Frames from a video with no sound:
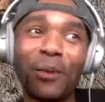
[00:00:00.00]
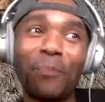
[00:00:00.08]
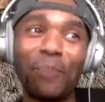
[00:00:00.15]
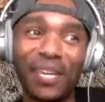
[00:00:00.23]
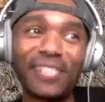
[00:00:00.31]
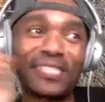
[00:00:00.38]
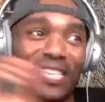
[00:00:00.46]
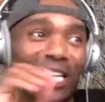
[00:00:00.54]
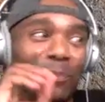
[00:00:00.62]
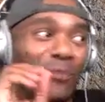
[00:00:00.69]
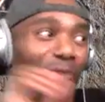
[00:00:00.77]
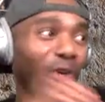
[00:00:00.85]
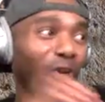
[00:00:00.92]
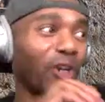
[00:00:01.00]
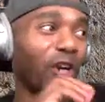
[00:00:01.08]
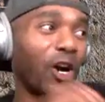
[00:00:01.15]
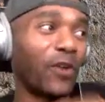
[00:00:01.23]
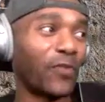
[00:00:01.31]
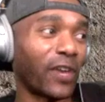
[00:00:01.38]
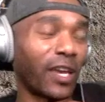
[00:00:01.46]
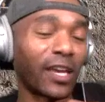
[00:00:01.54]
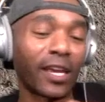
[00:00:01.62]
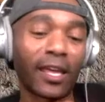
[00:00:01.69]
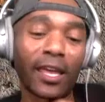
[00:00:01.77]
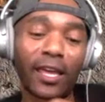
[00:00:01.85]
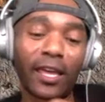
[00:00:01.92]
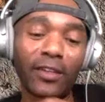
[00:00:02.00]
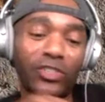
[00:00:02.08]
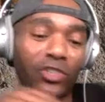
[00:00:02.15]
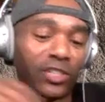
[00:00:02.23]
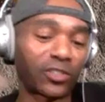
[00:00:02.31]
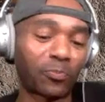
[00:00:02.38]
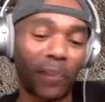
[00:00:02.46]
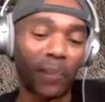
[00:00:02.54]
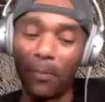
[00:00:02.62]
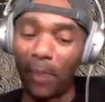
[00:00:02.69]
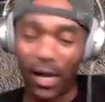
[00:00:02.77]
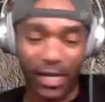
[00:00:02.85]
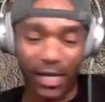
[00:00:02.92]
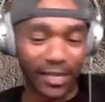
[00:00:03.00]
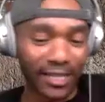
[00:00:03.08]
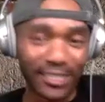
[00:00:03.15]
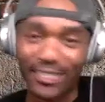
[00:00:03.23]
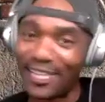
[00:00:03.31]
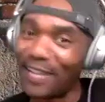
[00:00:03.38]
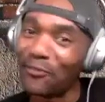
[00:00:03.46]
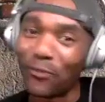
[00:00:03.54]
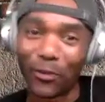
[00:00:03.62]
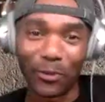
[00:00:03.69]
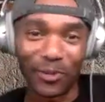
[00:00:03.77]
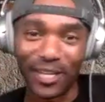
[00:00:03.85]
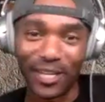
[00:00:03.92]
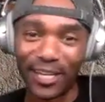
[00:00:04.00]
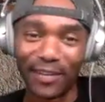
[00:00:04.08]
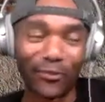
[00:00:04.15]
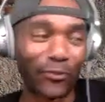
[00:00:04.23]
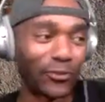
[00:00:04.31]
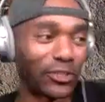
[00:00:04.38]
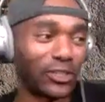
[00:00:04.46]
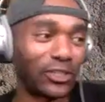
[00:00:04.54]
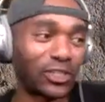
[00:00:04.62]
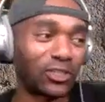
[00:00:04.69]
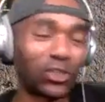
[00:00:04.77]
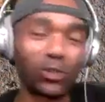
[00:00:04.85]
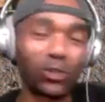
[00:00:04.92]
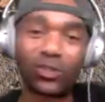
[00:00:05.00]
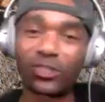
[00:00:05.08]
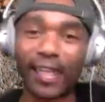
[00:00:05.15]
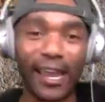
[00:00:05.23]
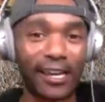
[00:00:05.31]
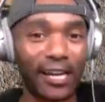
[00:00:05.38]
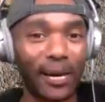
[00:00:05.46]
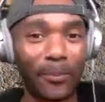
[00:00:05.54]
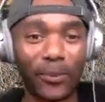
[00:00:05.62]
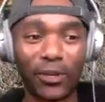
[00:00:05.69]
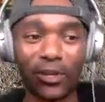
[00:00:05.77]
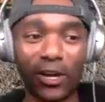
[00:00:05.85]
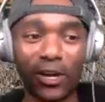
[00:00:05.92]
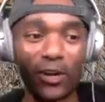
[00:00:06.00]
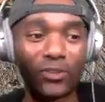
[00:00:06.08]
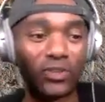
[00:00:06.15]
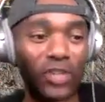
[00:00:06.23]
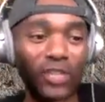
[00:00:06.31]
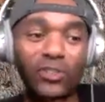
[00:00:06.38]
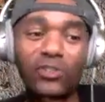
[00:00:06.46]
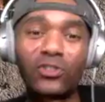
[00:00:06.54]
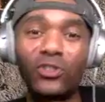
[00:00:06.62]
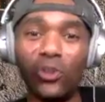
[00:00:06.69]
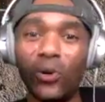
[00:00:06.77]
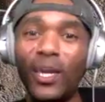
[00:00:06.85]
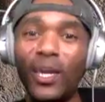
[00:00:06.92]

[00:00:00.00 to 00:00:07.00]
BC, before COVID, it's just been a bucket list thing for me to just do stand-up, you know, just do it.